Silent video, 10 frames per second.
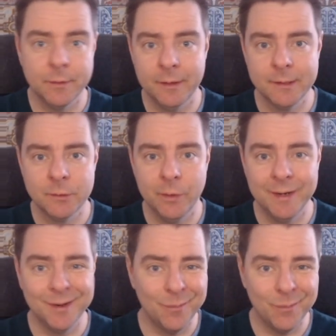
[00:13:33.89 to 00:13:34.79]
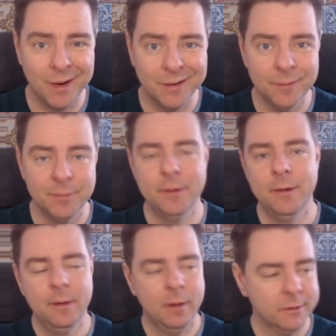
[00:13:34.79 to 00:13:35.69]
but at least we can combine them.
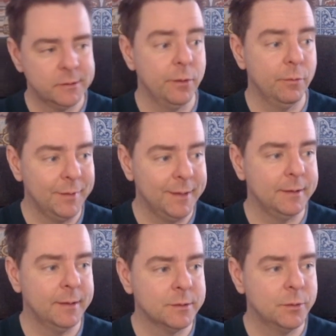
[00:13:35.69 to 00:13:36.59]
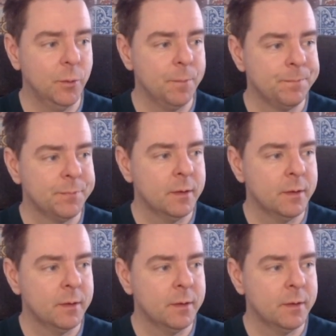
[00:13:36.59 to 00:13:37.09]
I'll settle for that. That's cool.